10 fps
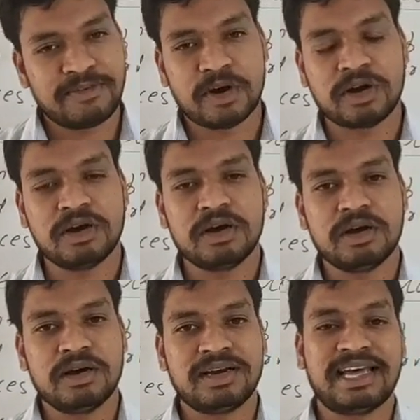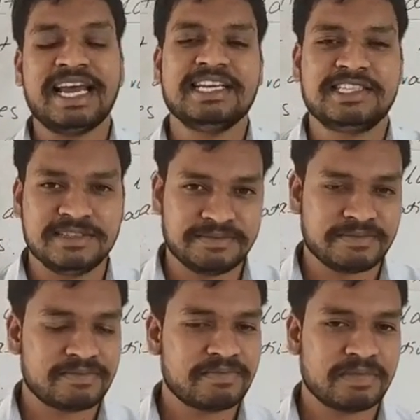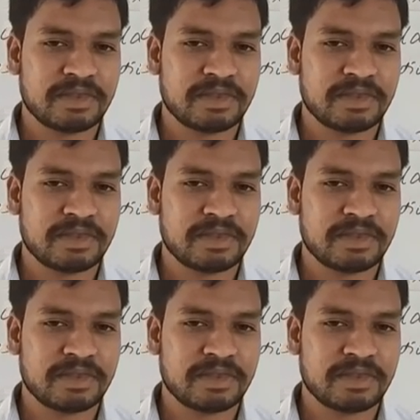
for grazing.